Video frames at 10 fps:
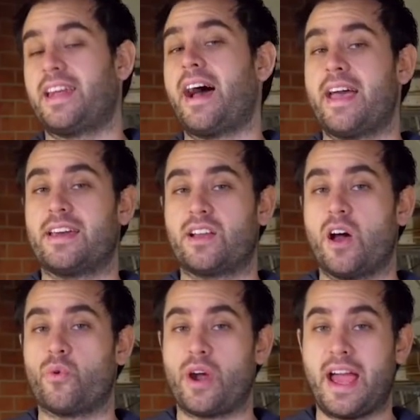that I had
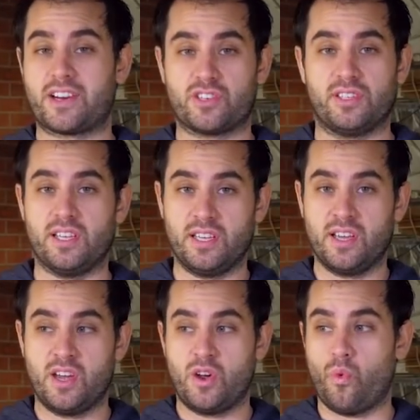got were actually
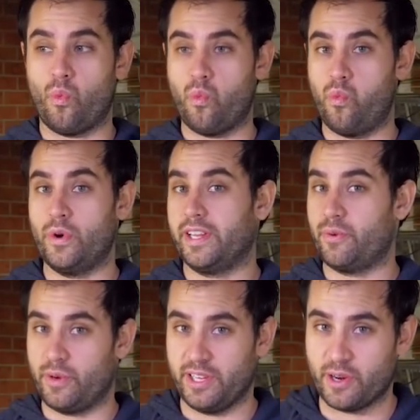
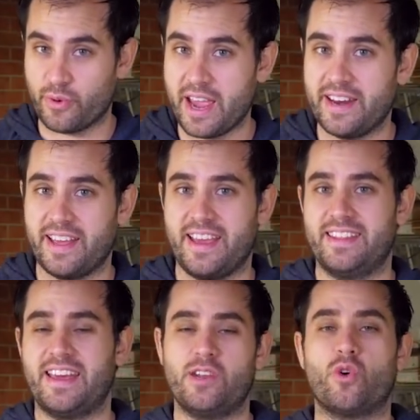really great,
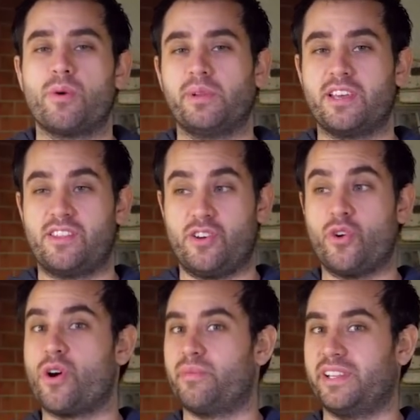and that they're
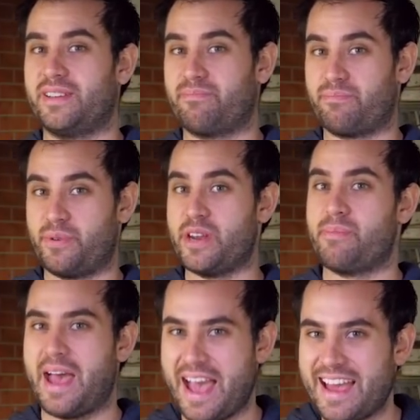normally pretty
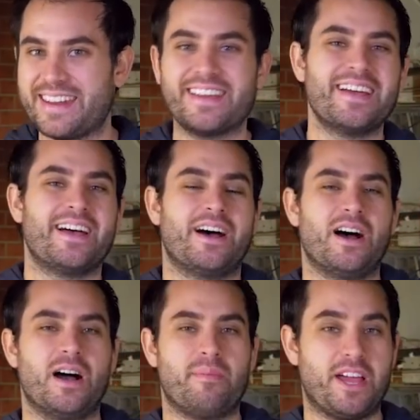bad.
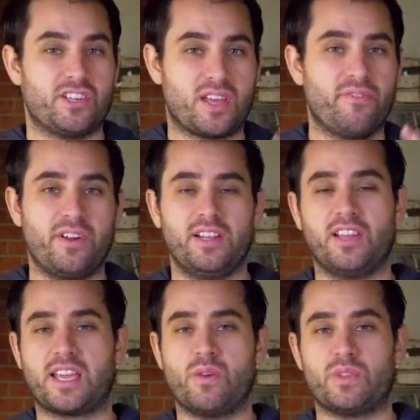I just got very
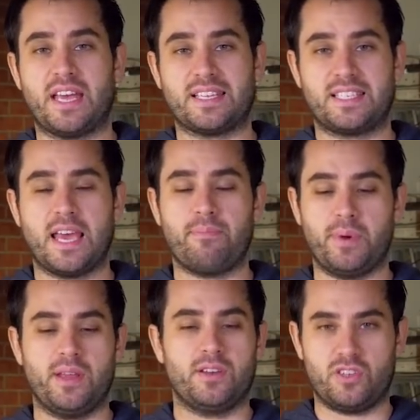lucky with that set,
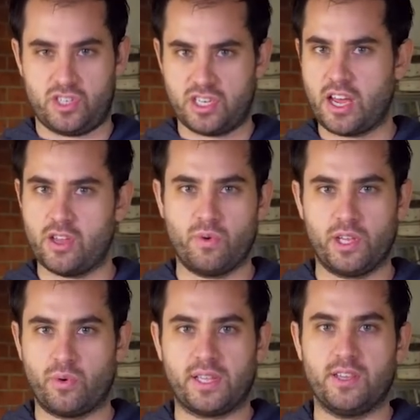but just to tell you
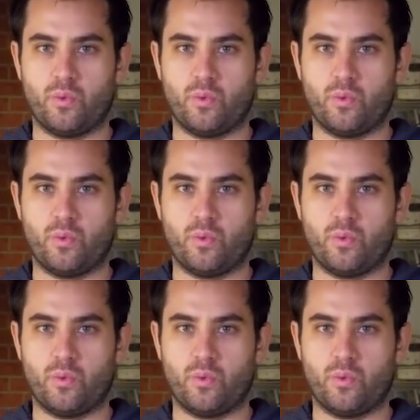really quickly